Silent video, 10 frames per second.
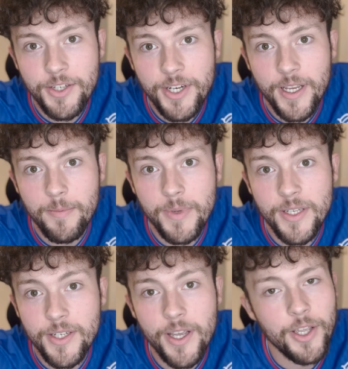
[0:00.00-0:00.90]
chicken
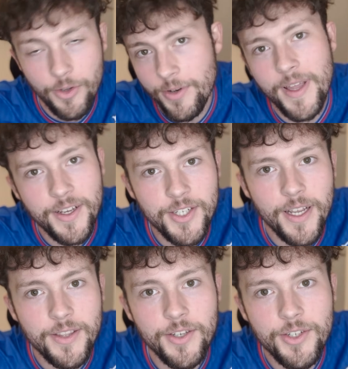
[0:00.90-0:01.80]
pizza to cure that
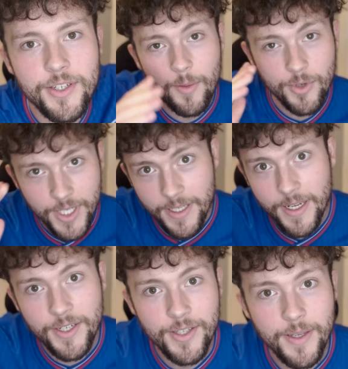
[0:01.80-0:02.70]
sadness. And we'll see you
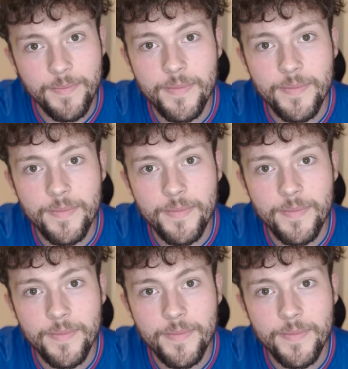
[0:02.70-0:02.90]
next time.